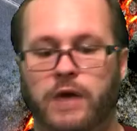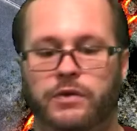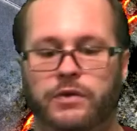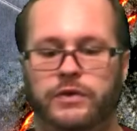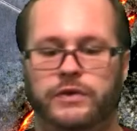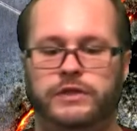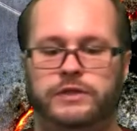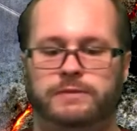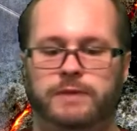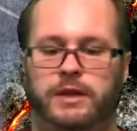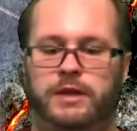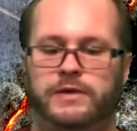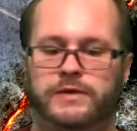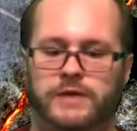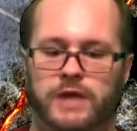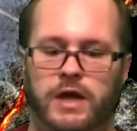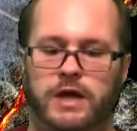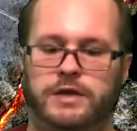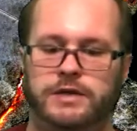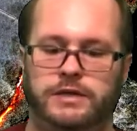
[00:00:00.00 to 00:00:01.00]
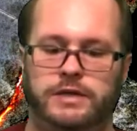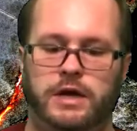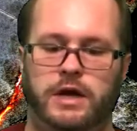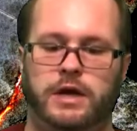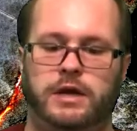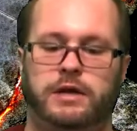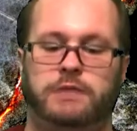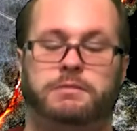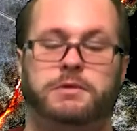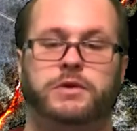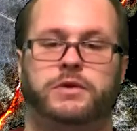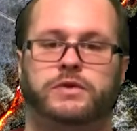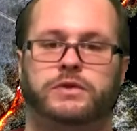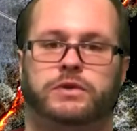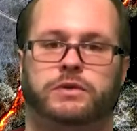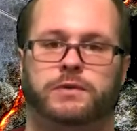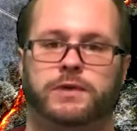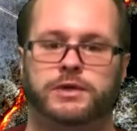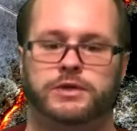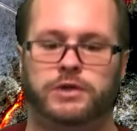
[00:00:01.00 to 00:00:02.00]
that the spell is undone and mutants
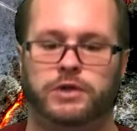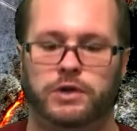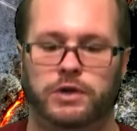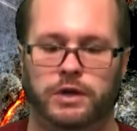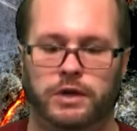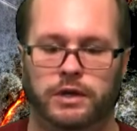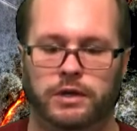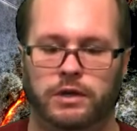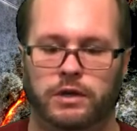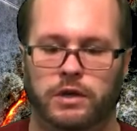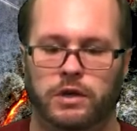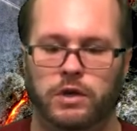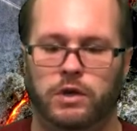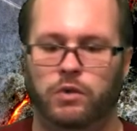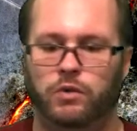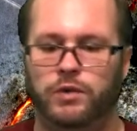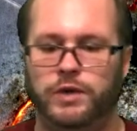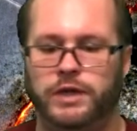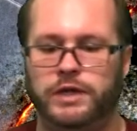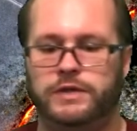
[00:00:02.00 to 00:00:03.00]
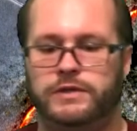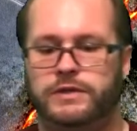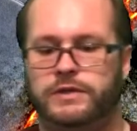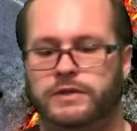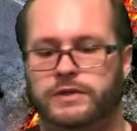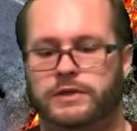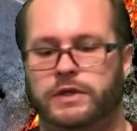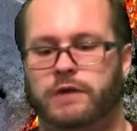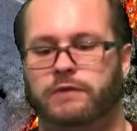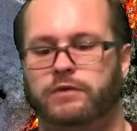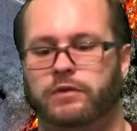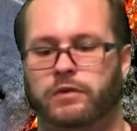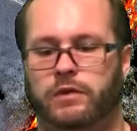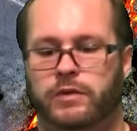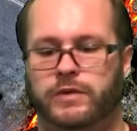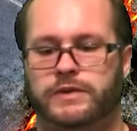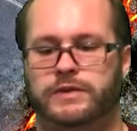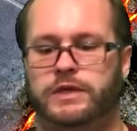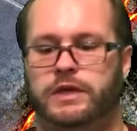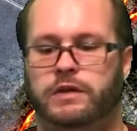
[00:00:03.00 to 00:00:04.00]
are returning, we get to discover what
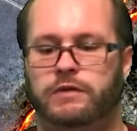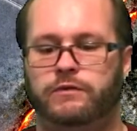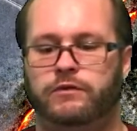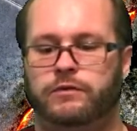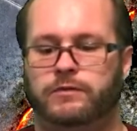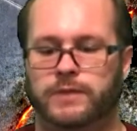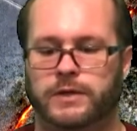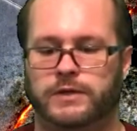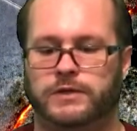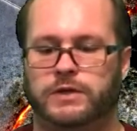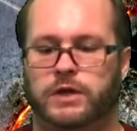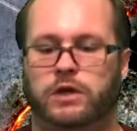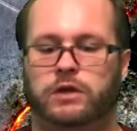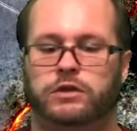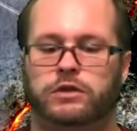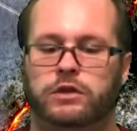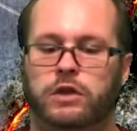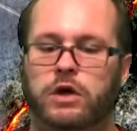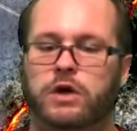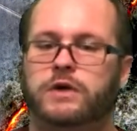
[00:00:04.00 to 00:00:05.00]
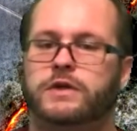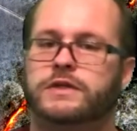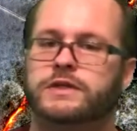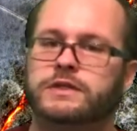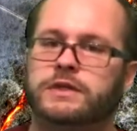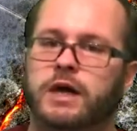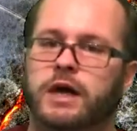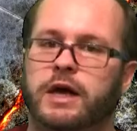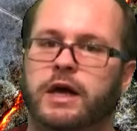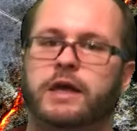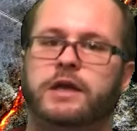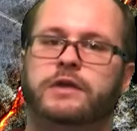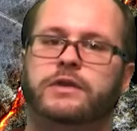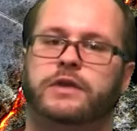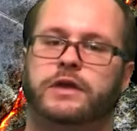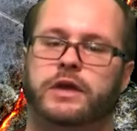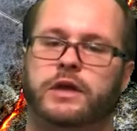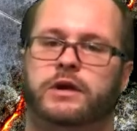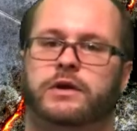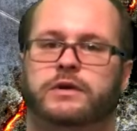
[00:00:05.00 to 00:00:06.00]
was hidden from us alongside the
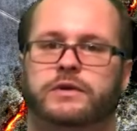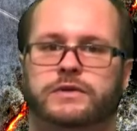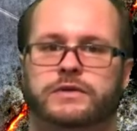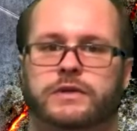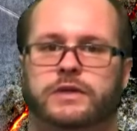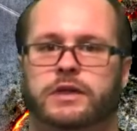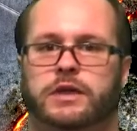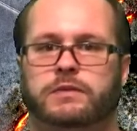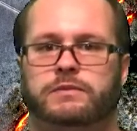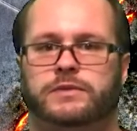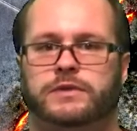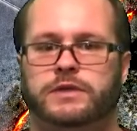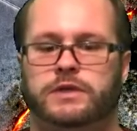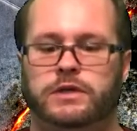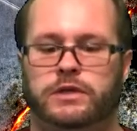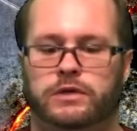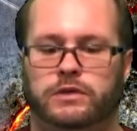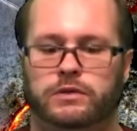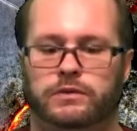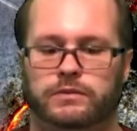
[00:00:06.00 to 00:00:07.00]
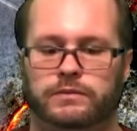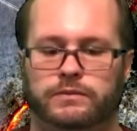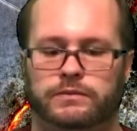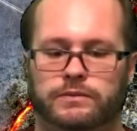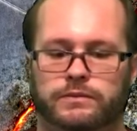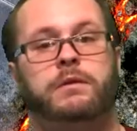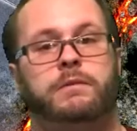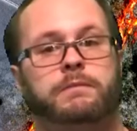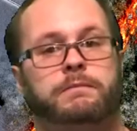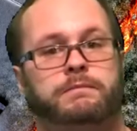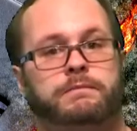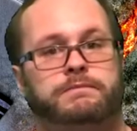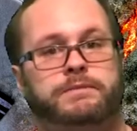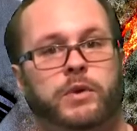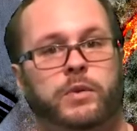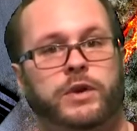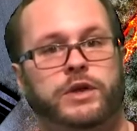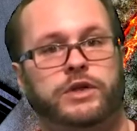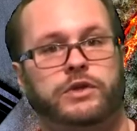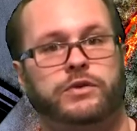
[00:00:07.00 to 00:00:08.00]
characters in the MCU. But
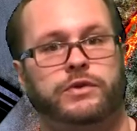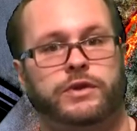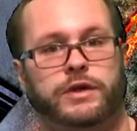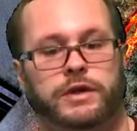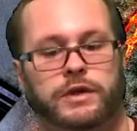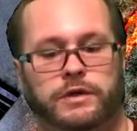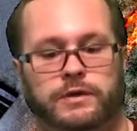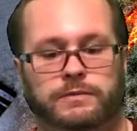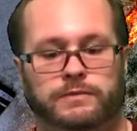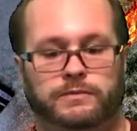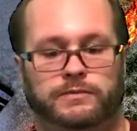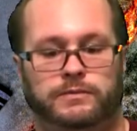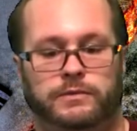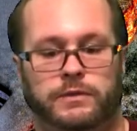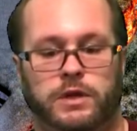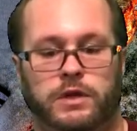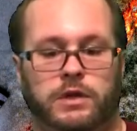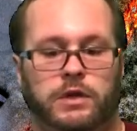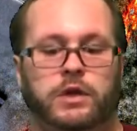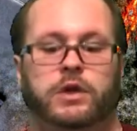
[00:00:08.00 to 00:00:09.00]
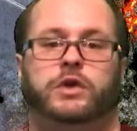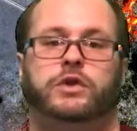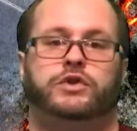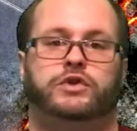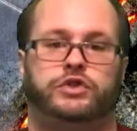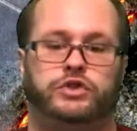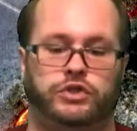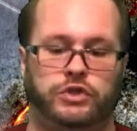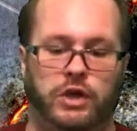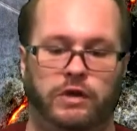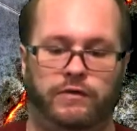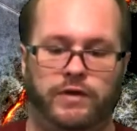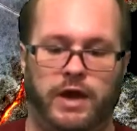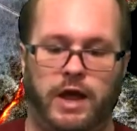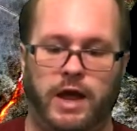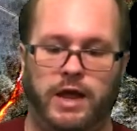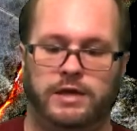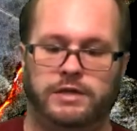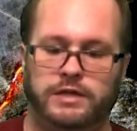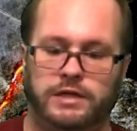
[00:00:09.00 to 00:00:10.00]
what do you think? Do you have an
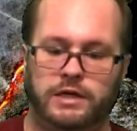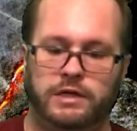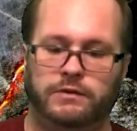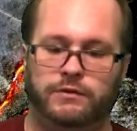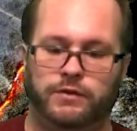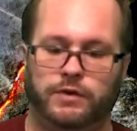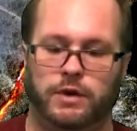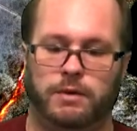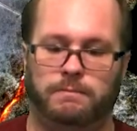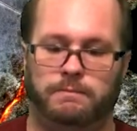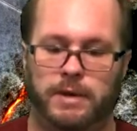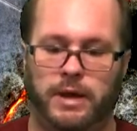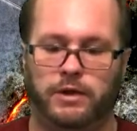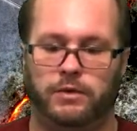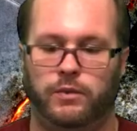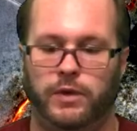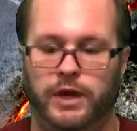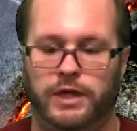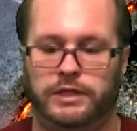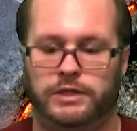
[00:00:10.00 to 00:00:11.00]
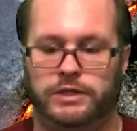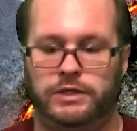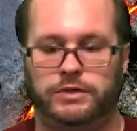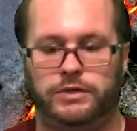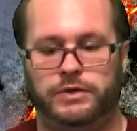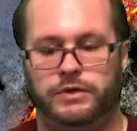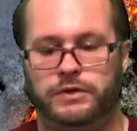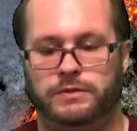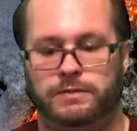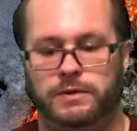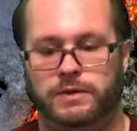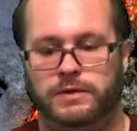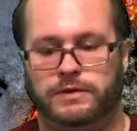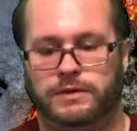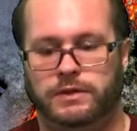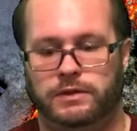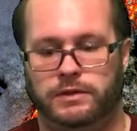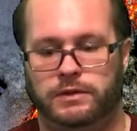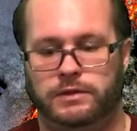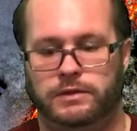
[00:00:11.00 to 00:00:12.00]
idea for a better way to introduce mutants
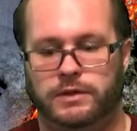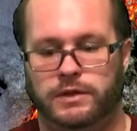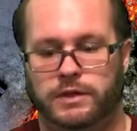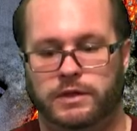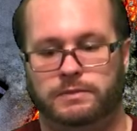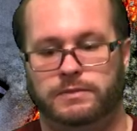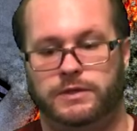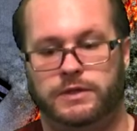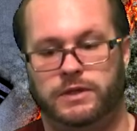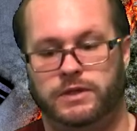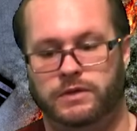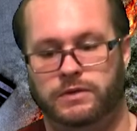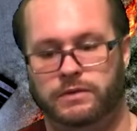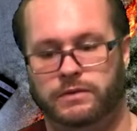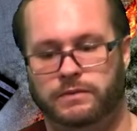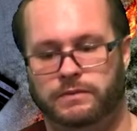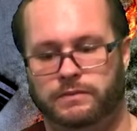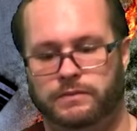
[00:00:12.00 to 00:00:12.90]
to the MCU?